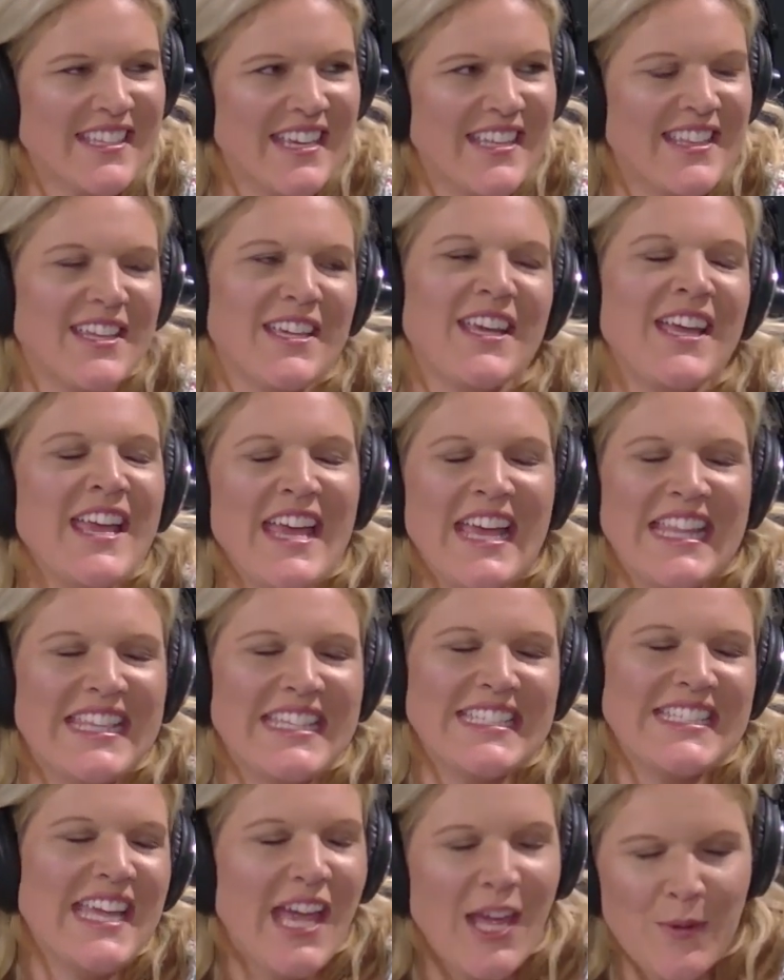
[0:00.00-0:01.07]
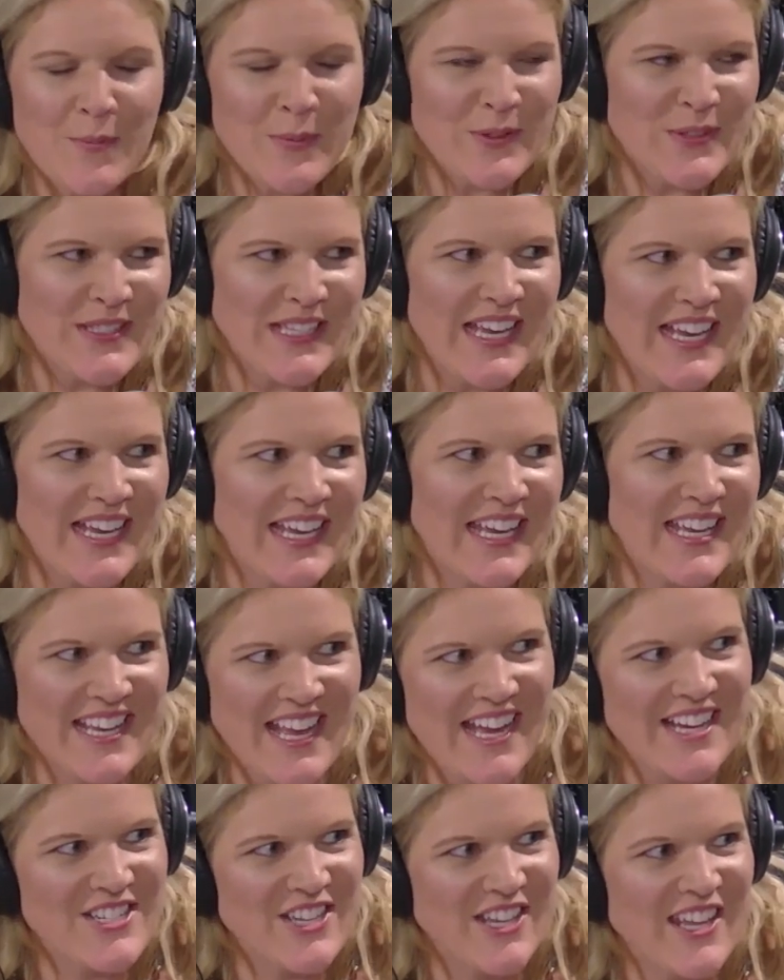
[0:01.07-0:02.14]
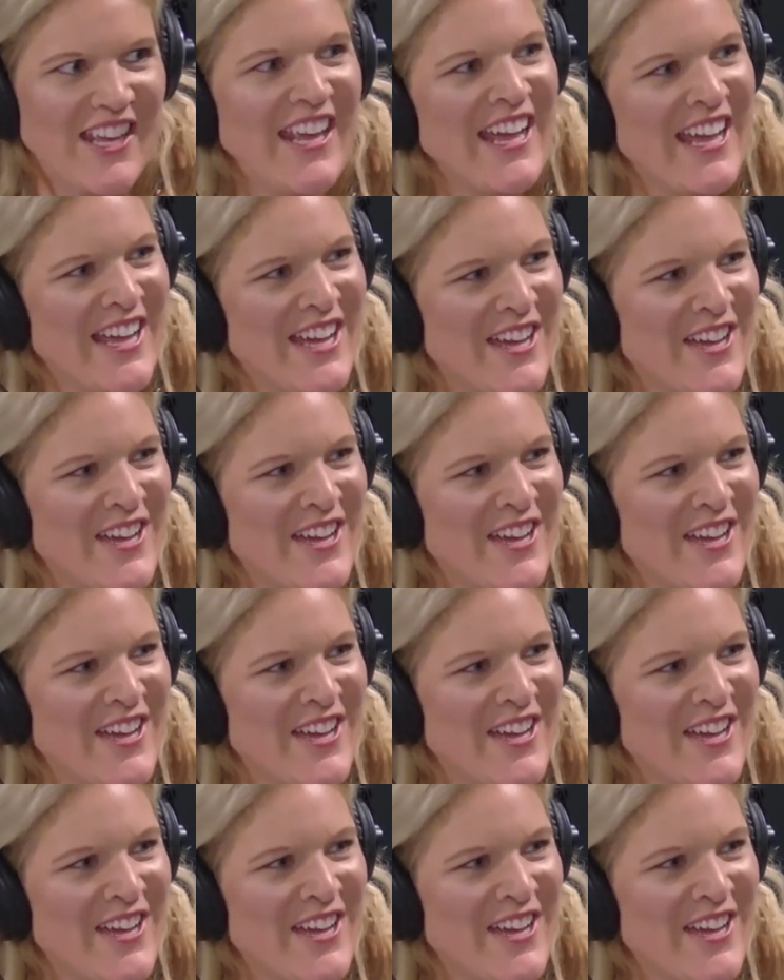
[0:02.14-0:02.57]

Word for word: it's like the the 10% can actually